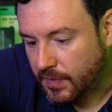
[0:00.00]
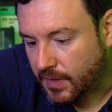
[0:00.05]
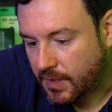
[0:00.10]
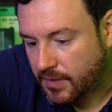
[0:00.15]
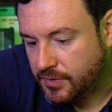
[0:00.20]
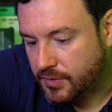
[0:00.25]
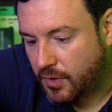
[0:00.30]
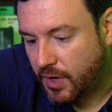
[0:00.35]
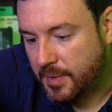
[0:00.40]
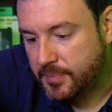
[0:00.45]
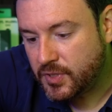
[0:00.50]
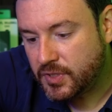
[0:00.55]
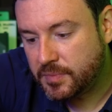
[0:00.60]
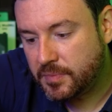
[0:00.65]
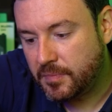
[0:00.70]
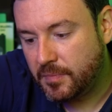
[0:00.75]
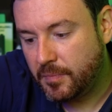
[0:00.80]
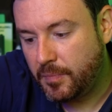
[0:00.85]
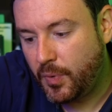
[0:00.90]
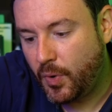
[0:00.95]
So I'm just
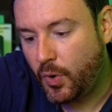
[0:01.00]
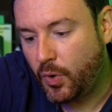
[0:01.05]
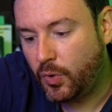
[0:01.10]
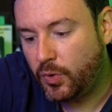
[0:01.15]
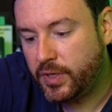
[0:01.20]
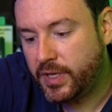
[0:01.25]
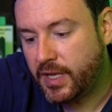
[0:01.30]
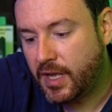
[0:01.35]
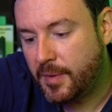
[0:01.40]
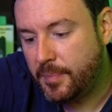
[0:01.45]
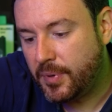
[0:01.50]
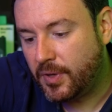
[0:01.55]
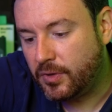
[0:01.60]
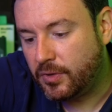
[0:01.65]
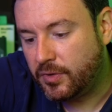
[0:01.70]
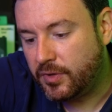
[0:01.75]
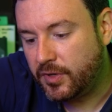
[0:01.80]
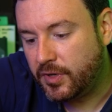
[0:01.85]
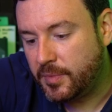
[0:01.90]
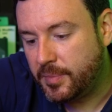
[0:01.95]
pulling up a
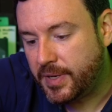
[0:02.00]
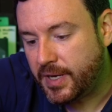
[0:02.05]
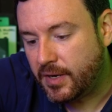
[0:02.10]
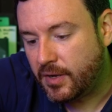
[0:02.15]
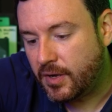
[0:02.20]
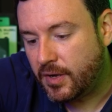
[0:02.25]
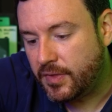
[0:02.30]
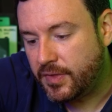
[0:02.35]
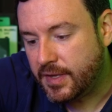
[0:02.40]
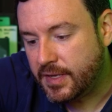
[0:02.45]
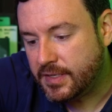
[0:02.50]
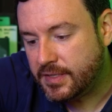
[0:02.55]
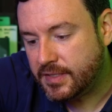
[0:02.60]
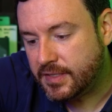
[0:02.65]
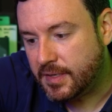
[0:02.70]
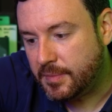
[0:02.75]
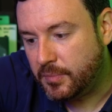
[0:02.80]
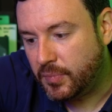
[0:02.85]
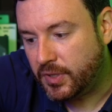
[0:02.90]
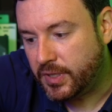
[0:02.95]
little bit on the
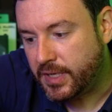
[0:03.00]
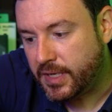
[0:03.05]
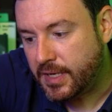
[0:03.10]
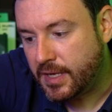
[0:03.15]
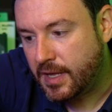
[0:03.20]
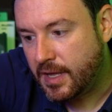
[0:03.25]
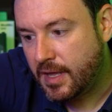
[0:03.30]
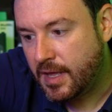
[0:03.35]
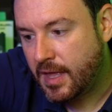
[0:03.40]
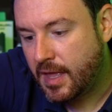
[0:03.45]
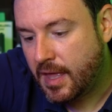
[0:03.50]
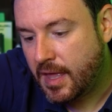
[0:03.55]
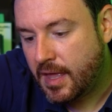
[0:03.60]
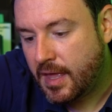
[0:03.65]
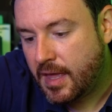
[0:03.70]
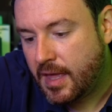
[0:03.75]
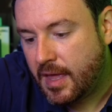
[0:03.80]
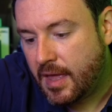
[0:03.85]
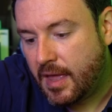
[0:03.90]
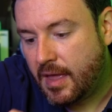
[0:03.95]
assembly,
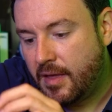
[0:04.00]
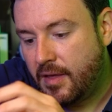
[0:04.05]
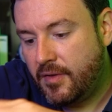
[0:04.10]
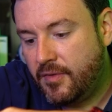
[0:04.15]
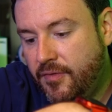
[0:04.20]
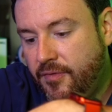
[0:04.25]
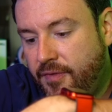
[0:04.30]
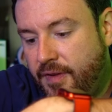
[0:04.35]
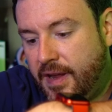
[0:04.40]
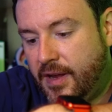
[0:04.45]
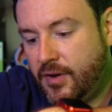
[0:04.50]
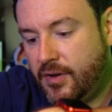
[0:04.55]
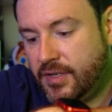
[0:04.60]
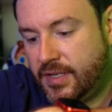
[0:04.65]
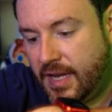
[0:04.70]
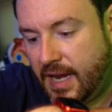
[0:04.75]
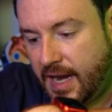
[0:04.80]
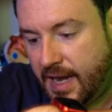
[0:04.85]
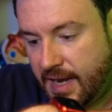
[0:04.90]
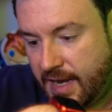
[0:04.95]
finger
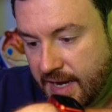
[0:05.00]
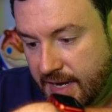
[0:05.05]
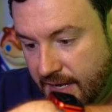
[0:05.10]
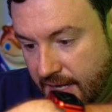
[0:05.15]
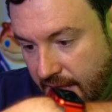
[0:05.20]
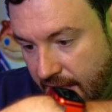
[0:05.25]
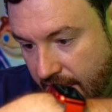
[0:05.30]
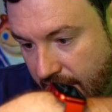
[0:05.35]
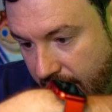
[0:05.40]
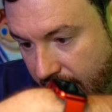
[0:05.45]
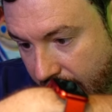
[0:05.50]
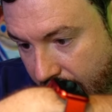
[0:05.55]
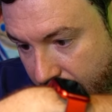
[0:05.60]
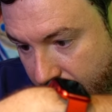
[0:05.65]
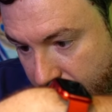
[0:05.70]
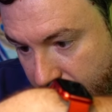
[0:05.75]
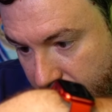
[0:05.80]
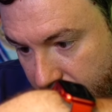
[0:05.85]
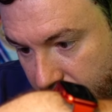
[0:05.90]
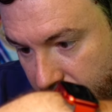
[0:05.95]
tightening
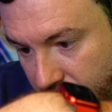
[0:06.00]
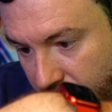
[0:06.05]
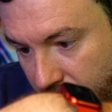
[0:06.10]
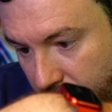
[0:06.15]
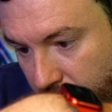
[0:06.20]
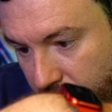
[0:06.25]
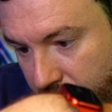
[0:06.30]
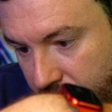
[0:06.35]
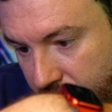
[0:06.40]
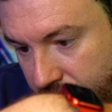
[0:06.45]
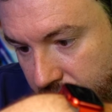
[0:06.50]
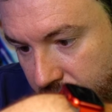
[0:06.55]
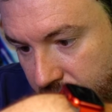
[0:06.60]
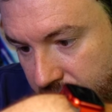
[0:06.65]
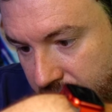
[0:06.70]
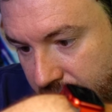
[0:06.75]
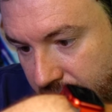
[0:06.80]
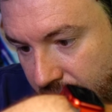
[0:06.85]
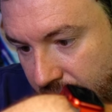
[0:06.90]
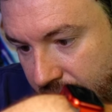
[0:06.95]
that, and then I'm going to give it a
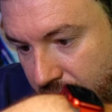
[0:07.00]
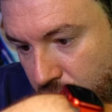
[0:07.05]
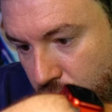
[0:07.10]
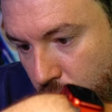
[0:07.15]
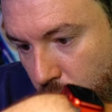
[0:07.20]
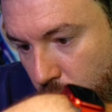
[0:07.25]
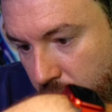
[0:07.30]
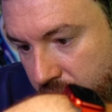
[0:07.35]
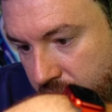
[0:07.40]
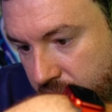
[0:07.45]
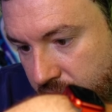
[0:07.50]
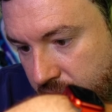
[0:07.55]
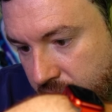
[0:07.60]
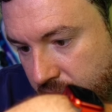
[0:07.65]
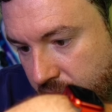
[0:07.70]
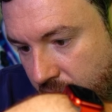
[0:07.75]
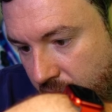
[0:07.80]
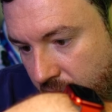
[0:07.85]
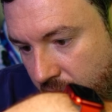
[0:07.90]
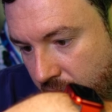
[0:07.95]
slight
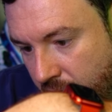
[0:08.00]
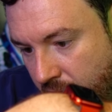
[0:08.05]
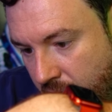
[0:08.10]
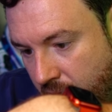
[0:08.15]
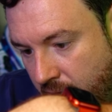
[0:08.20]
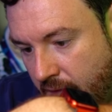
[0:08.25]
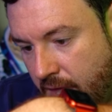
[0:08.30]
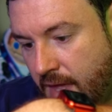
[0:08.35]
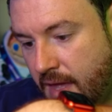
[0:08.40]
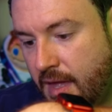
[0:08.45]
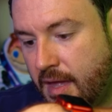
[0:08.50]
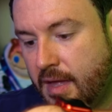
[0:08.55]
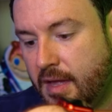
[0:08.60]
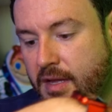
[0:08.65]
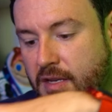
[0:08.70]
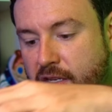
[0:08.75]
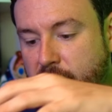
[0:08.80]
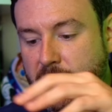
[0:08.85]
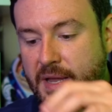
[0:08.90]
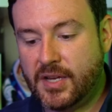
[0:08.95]
twist
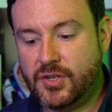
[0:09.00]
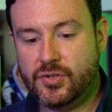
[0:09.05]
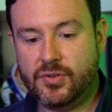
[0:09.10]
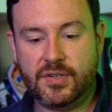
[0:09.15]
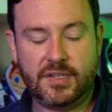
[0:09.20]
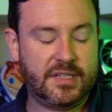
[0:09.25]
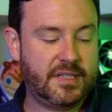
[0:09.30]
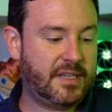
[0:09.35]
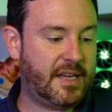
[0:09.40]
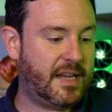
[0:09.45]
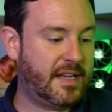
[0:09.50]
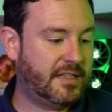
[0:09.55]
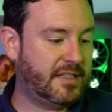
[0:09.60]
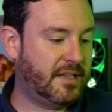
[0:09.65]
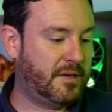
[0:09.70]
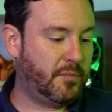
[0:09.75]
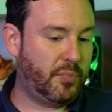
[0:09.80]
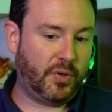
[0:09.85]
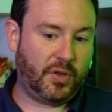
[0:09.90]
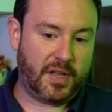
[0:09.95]
to make sure it stays
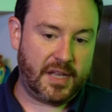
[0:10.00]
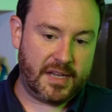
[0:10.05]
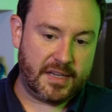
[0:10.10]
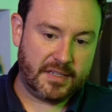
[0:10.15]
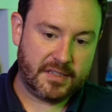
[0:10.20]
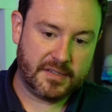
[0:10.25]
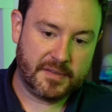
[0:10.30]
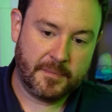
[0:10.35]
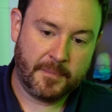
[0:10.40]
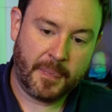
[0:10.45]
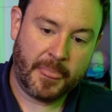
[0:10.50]
in place.